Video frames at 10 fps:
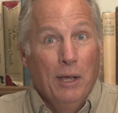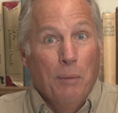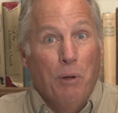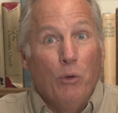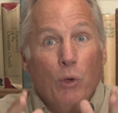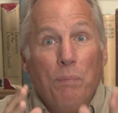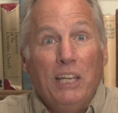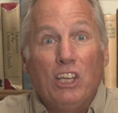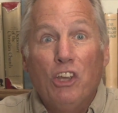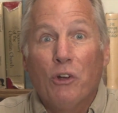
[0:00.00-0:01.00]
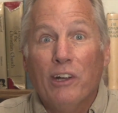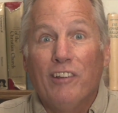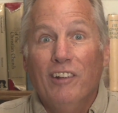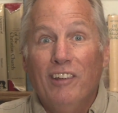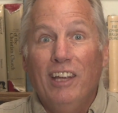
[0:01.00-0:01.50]
but it would be curious
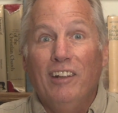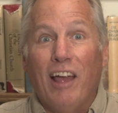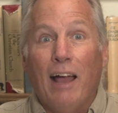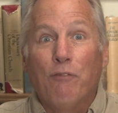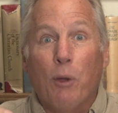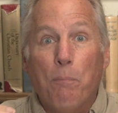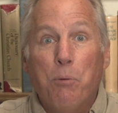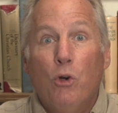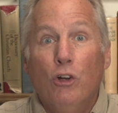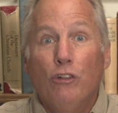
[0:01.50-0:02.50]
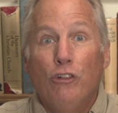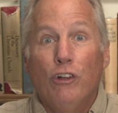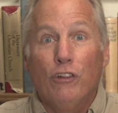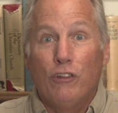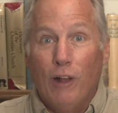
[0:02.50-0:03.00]
indeed to have to push
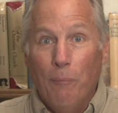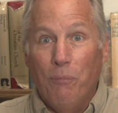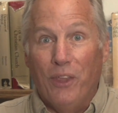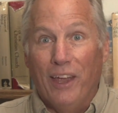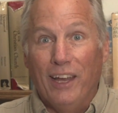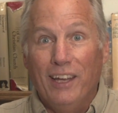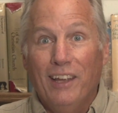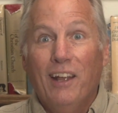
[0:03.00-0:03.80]
something